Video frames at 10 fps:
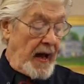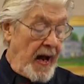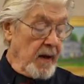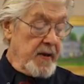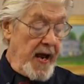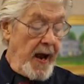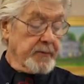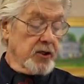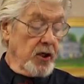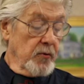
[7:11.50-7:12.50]
I'll be
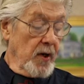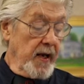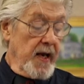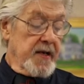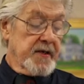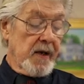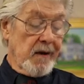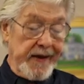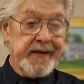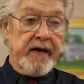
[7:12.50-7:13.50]
absolutely
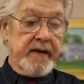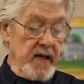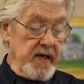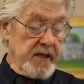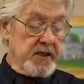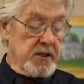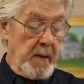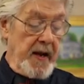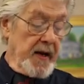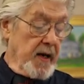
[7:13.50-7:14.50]
delighted to
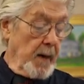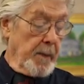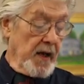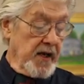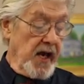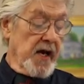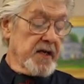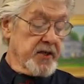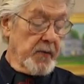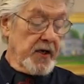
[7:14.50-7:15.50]
spend a couple of
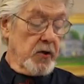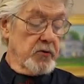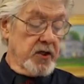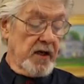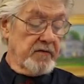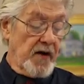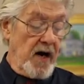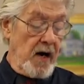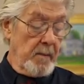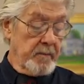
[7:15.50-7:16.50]
years on the Goochland
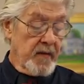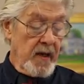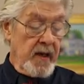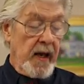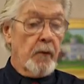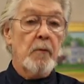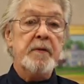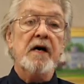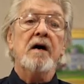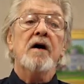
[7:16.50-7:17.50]
farm. It will
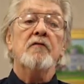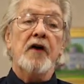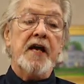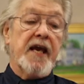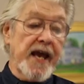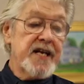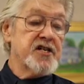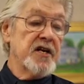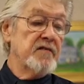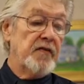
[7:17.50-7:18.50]
be a
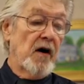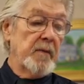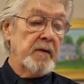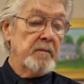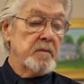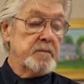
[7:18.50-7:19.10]
vacation for me.